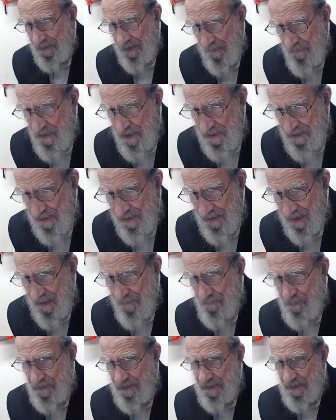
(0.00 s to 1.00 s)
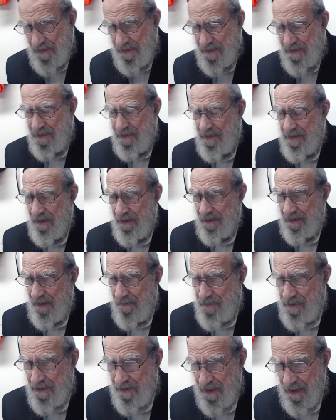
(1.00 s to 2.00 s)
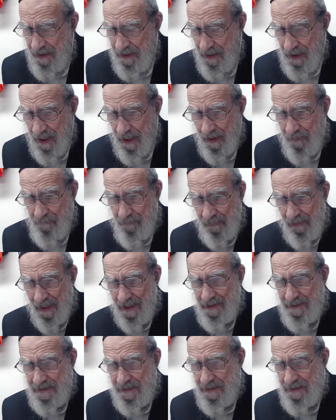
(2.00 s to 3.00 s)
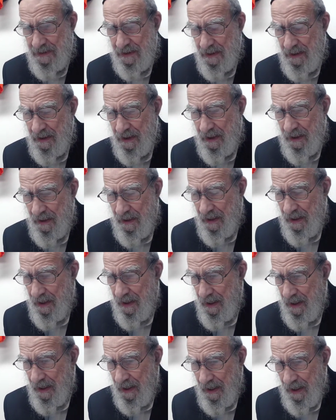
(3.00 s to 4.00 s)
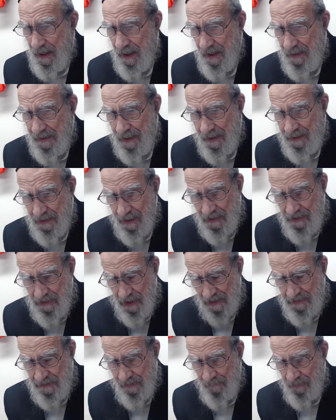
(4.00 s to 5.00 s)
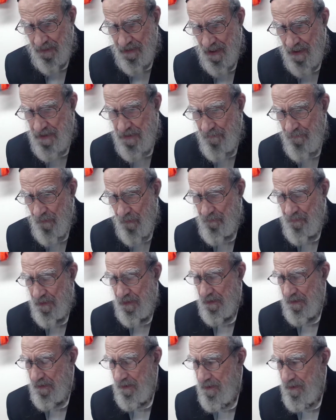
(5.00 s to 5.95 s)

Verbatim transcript: gives it an impetus, what gives it a, a place and a, a justification for being.